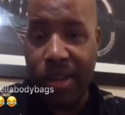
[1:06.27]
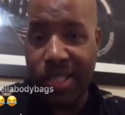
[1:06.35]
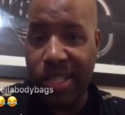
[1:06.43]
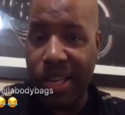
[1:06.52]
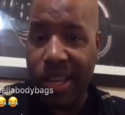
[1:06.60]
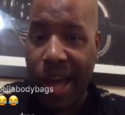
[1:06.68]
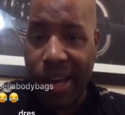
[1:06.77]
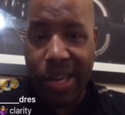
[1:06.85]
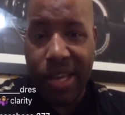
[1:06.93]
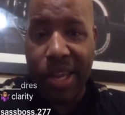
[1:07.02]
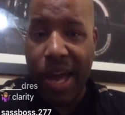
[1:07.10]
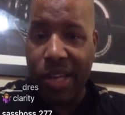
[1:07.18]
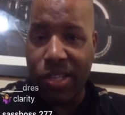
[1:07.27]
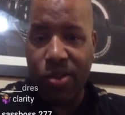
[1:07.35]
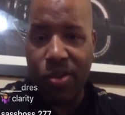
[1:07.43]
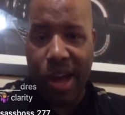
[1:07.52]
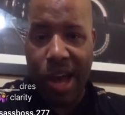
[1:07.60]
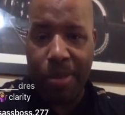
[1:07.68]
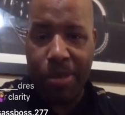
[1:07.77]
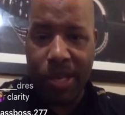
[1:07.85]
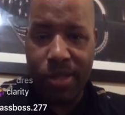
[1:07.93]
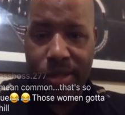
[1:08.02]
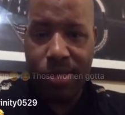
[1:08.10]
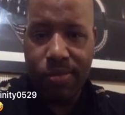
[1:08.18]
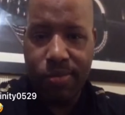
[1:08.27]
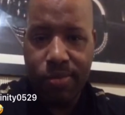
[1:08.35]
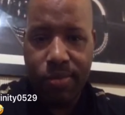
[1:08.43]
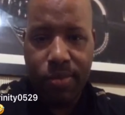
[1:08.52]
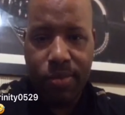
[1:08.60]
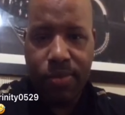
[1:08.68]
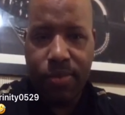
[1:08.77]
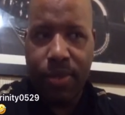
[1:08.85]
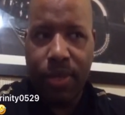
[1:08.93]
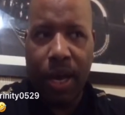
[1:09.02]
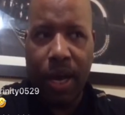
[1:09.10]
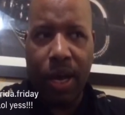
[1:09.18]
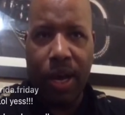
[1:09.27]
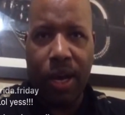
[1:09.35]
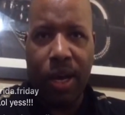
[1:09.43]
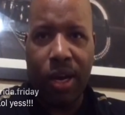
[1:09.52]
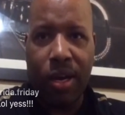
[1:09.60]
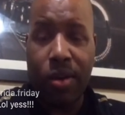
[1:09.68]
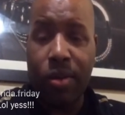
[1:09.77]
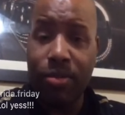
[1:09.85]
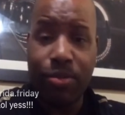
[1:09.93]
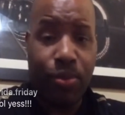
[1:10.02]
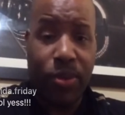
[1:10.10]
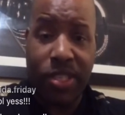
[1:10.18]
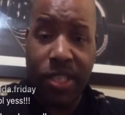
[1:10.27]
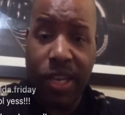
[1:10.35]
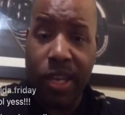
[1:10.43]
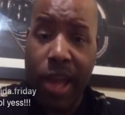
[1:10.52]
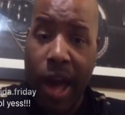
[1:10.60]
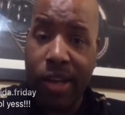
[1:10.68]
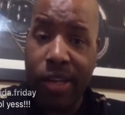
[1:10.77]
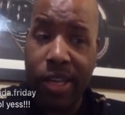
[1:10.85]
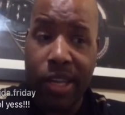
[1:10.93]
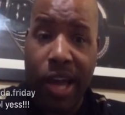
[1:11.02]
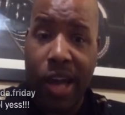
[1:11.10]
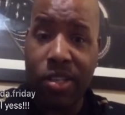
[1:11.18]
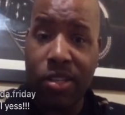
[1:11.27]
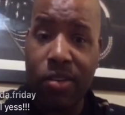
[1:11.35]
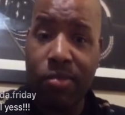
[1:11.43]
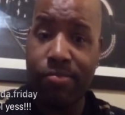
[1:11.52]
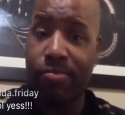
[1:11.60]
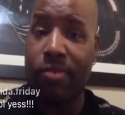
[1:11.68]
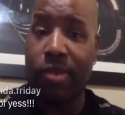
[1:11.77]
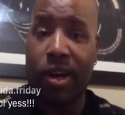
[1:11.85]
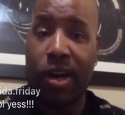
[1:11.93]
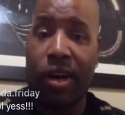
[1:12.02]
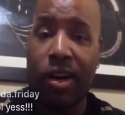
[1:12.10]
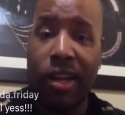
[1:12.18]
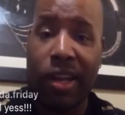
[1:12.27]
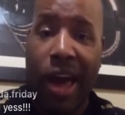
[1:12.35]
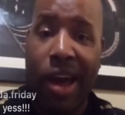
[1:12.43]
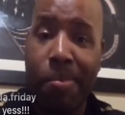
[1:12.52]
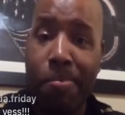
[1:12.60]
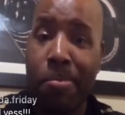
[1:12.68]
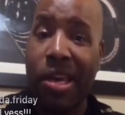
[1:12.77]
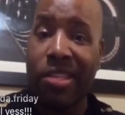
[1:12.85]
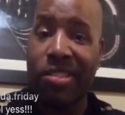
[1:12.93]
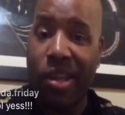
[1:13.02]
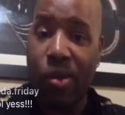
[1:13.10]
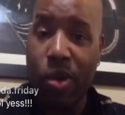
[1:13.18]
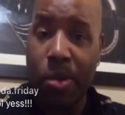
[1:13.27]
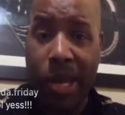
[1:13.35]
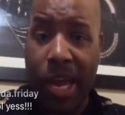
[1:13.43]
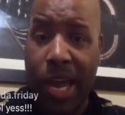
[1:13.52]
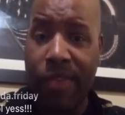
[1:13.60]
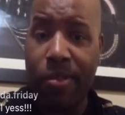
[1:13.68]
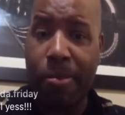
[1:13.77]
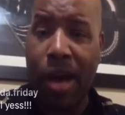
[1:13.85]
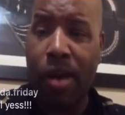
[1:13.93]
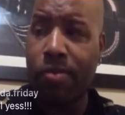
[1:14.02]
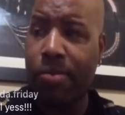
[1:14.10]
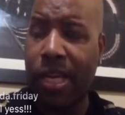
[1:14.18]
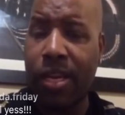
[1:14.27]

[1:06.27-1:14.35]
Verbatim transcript: a lot of illogical comments. Uh, we see a lot of illogical a lot of myths that women have about men.